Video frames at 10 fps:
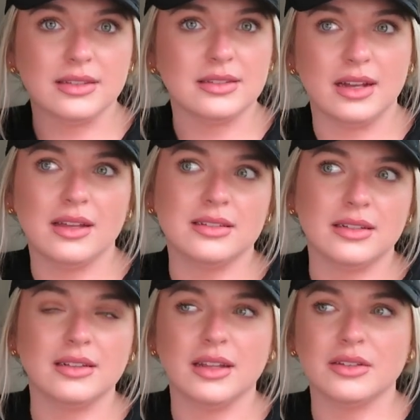as
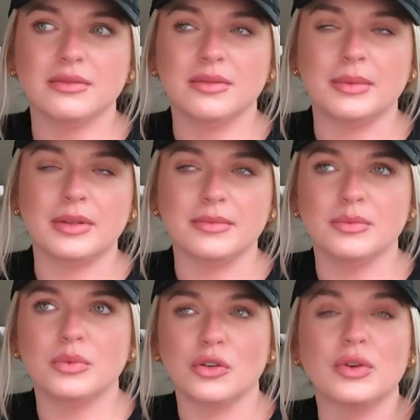in like, I mean,
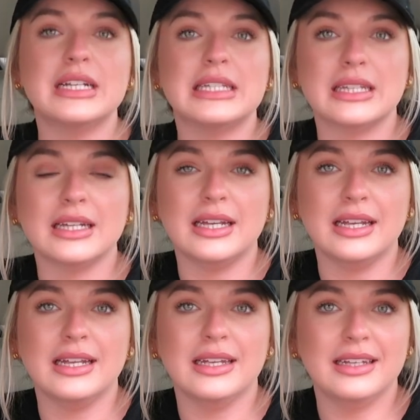we're
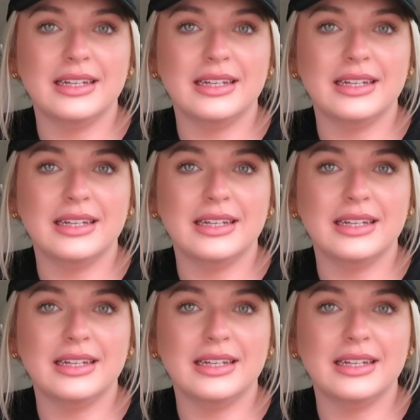recently,